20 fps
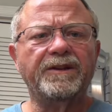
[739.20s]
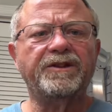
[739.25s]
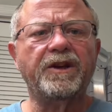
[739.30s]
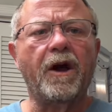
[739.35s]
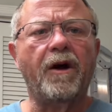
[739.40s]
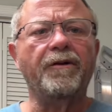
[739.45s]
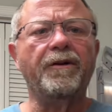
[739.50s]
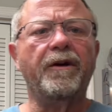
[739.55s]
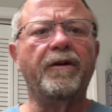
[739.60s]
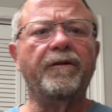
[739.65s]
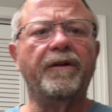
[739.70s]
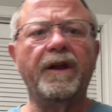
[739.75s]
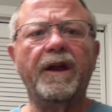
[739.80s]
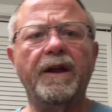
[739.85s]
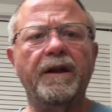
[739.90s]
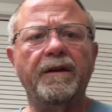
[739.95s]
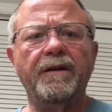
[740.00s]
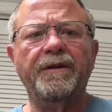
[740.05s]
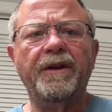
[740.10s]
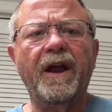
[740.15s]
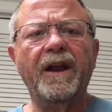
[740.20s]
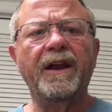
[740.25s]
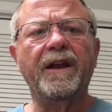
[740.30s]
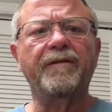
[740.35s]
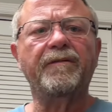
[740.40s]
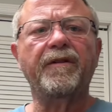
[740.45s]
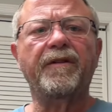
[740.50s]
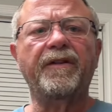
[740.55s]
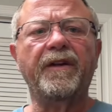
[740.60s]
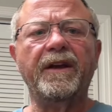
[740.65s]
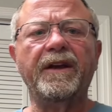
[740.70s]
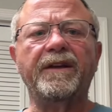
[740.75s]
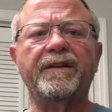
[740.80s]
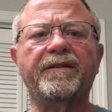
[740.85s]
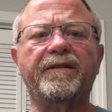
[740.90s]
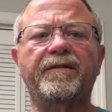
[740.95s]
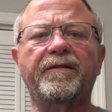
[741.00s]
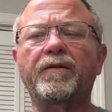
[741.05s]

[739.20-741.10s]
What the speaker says: y'all know that not everything is